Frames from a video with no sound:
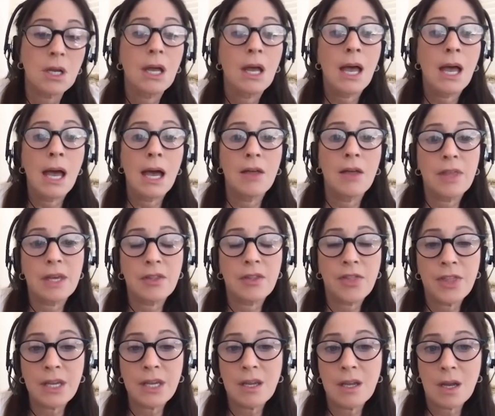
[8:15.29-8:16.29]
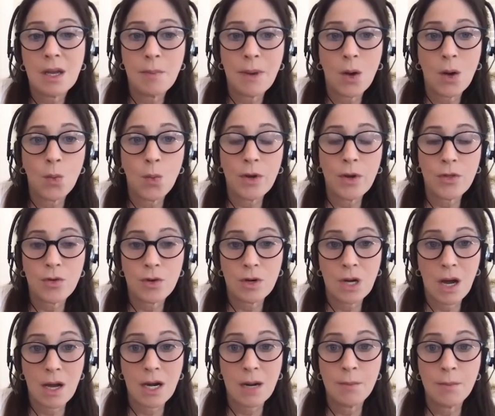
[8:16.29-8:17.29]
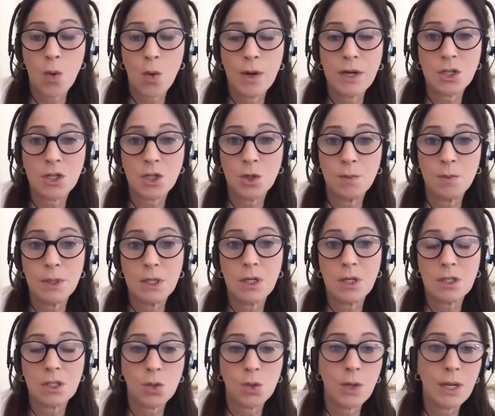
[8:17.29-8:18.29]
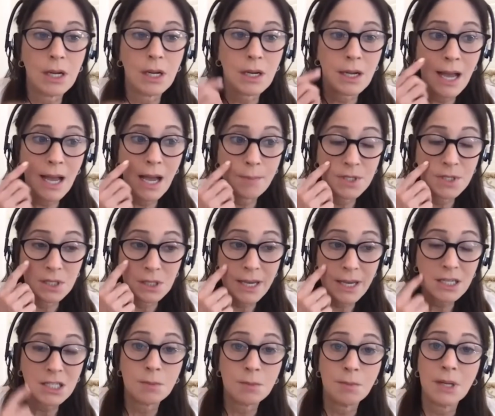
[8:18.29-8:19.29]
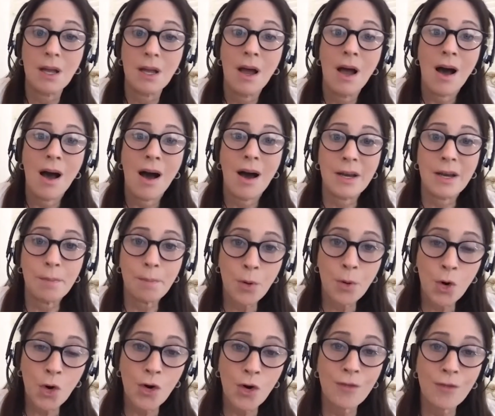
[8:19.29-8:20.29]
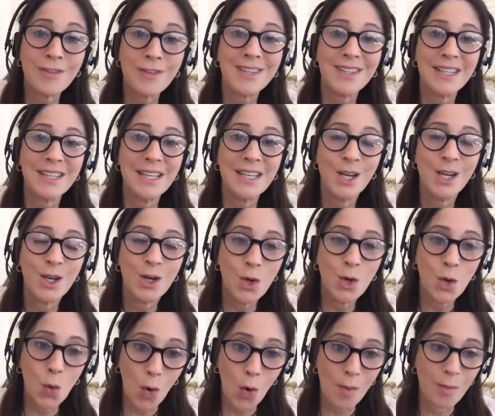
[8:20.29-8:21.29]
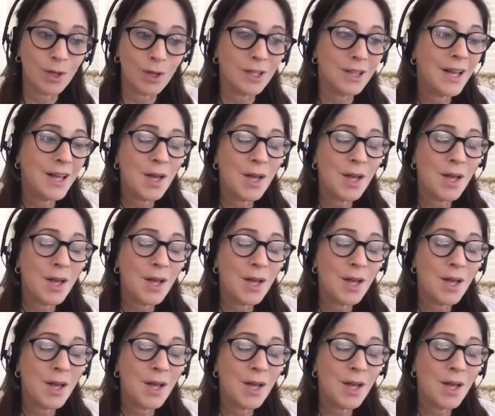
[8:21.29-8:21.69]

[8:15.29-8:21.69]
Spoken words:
and then thinking about whether or not I'm going to be doing a capsulectomy on a perfectly normal,